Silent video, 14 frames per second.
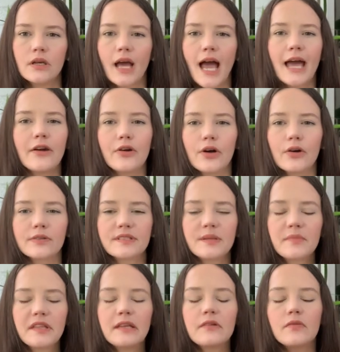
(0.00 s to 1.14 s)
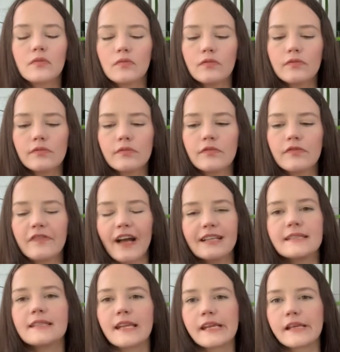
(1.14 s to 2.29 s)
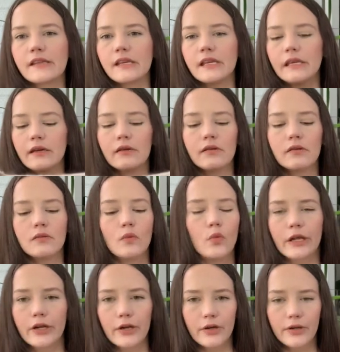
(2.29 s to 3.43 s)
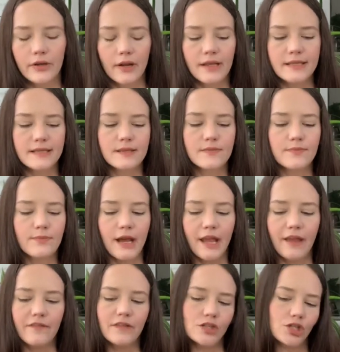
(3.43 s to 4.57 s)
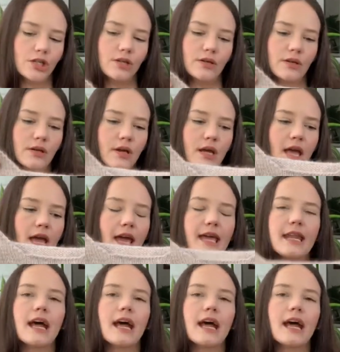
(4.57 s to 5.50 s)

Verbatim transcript: I don't know, something fascinatingly weird is my vision. And